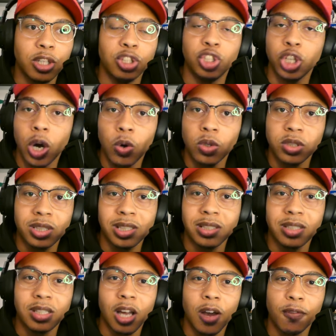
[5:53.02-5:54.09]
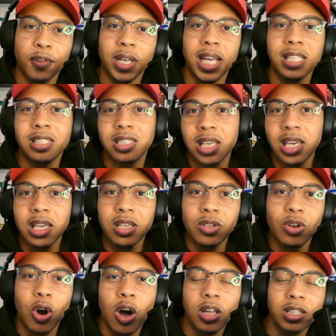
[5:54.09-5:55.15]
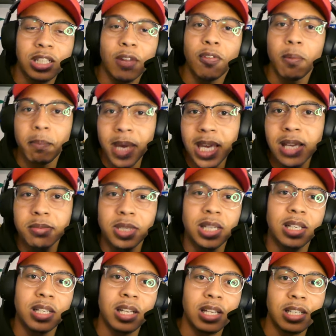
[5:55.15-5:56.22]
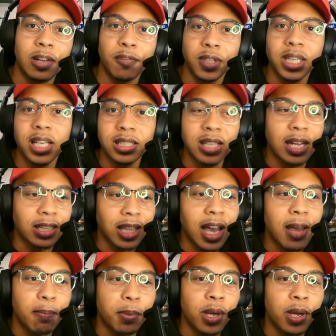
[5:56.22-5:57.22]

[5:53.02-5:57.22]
jokes and stuff, and they see, you know, all the different memes and different things like that,